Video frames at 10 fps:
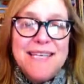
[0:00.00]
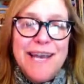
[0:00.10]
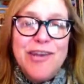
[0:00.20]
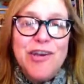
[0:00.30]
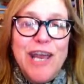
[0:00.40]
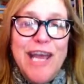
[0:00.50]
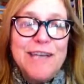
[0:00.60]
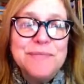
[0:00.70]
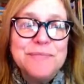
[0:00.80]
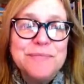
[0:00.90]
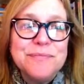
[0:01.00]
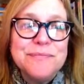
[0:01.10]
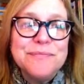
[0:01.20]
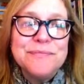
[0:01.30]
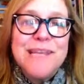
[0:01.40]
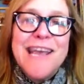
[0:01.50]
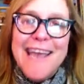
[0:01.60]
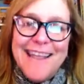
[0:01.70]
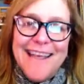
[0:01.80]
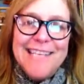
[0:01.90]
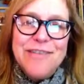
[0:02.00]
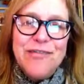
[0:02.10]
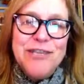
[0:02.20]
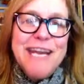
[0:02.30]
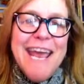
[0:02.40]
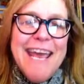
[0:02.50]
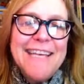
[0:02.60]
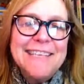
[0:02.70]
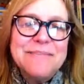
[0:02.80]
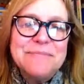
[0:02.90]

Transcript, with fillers: together again. That's it for today.